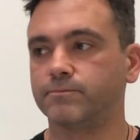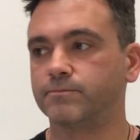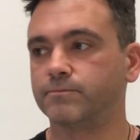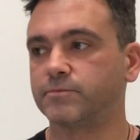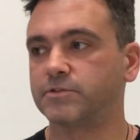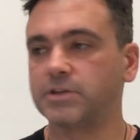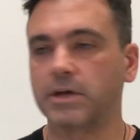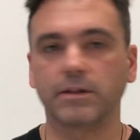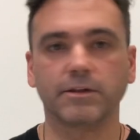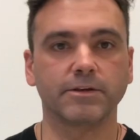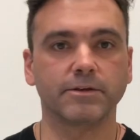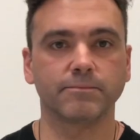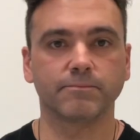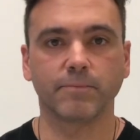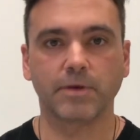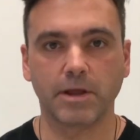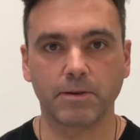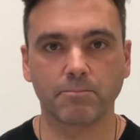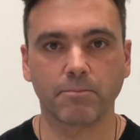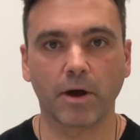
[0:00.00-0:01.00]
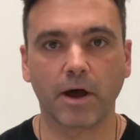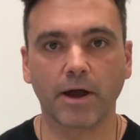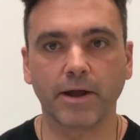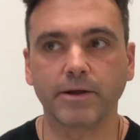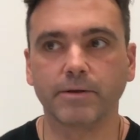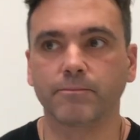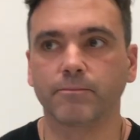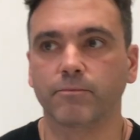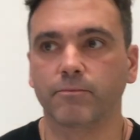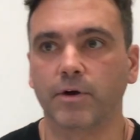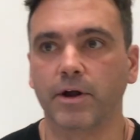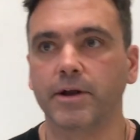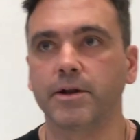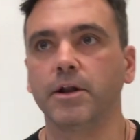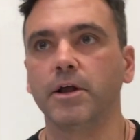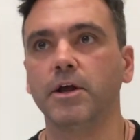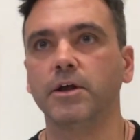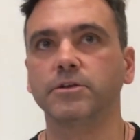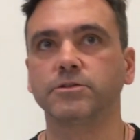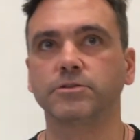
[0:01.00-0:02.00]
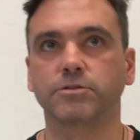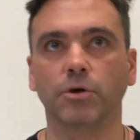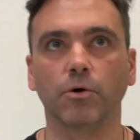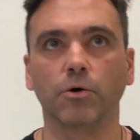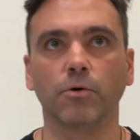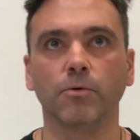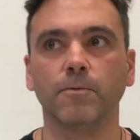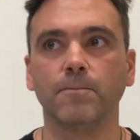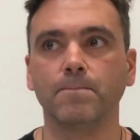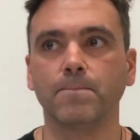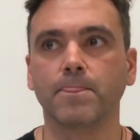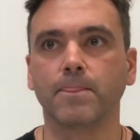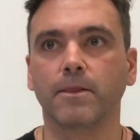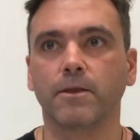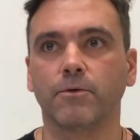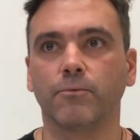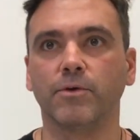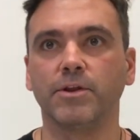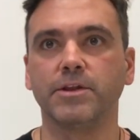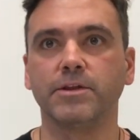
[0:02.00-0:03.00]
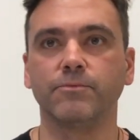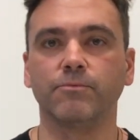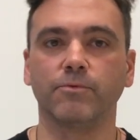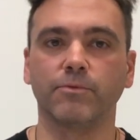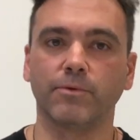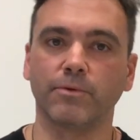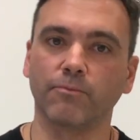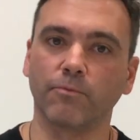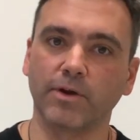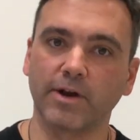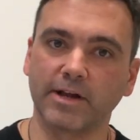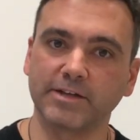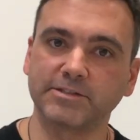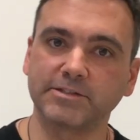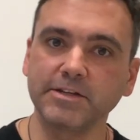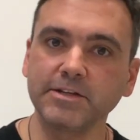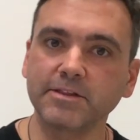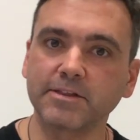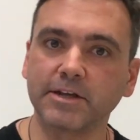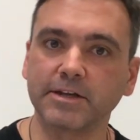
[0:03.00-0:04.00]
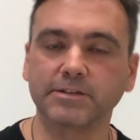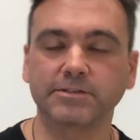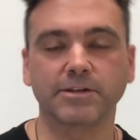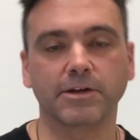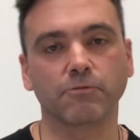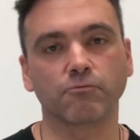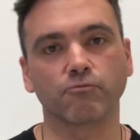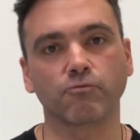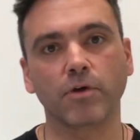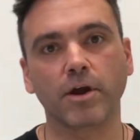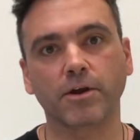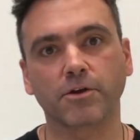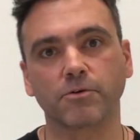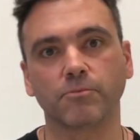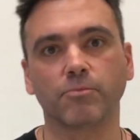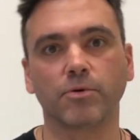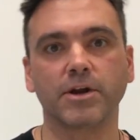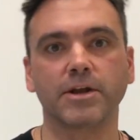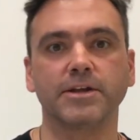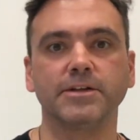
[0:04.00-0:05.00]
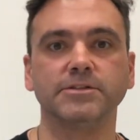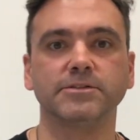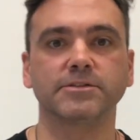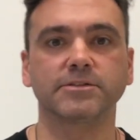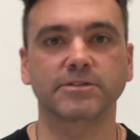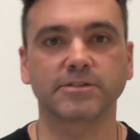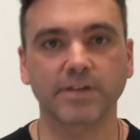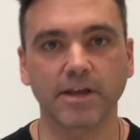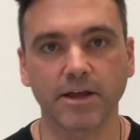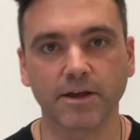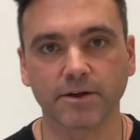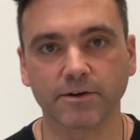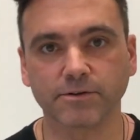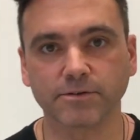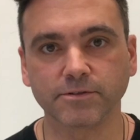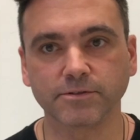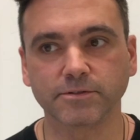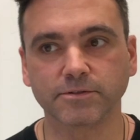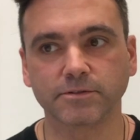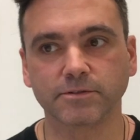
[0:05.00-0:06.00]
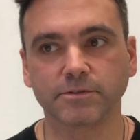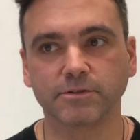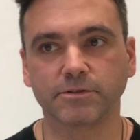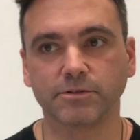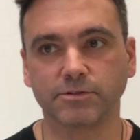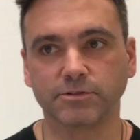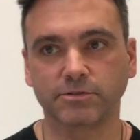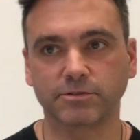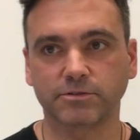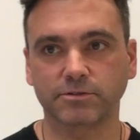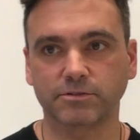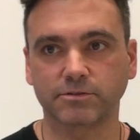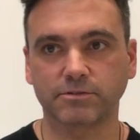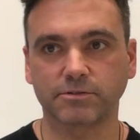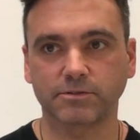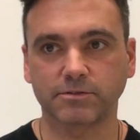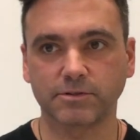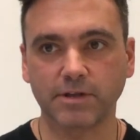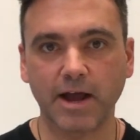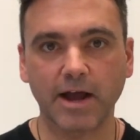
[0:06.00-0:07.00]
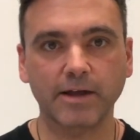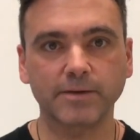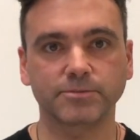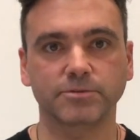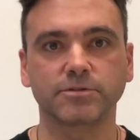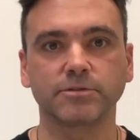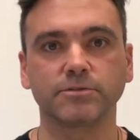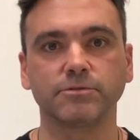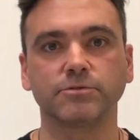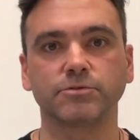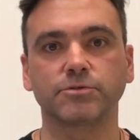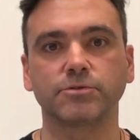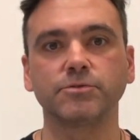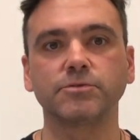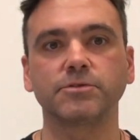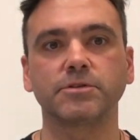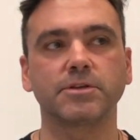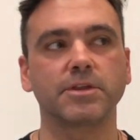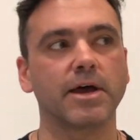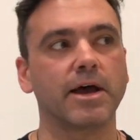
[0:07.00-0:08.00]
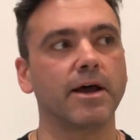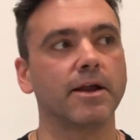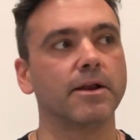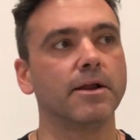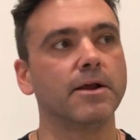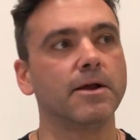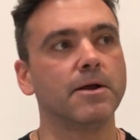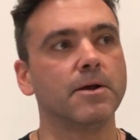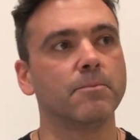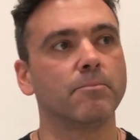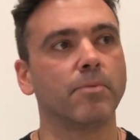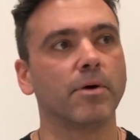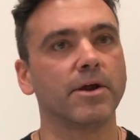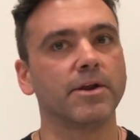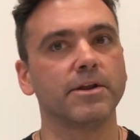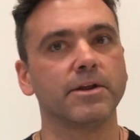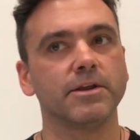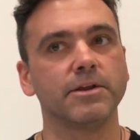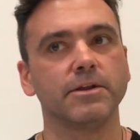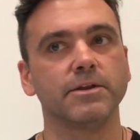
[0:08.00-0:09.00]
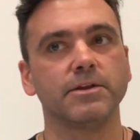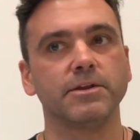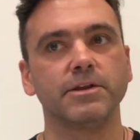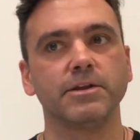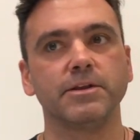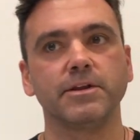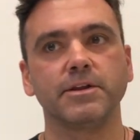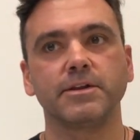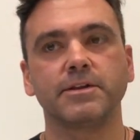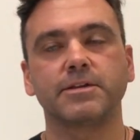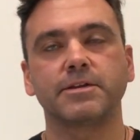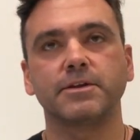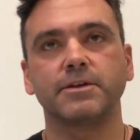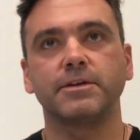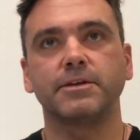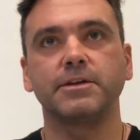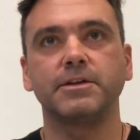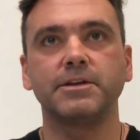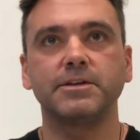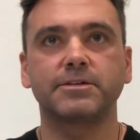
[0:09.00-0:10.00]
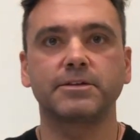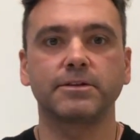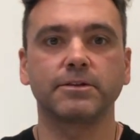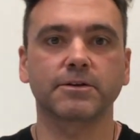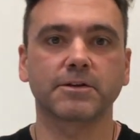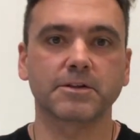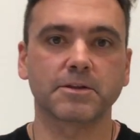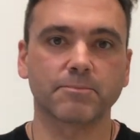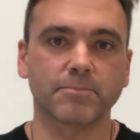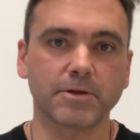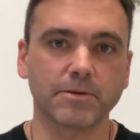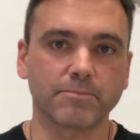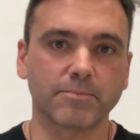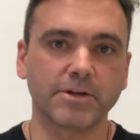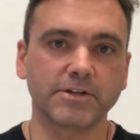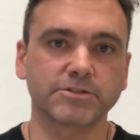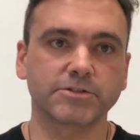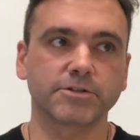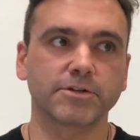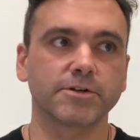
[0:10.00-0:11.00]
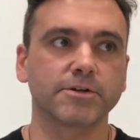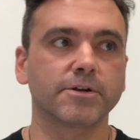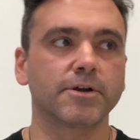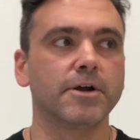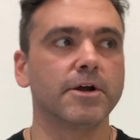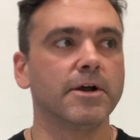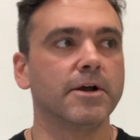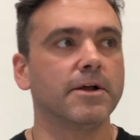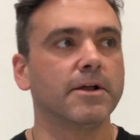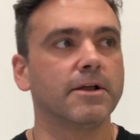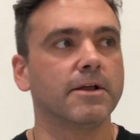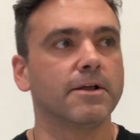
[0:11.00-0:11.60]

selling and buying, right? So when I see things like record-breaking sales, there's absolute truth to that, but you need to look at the big picture.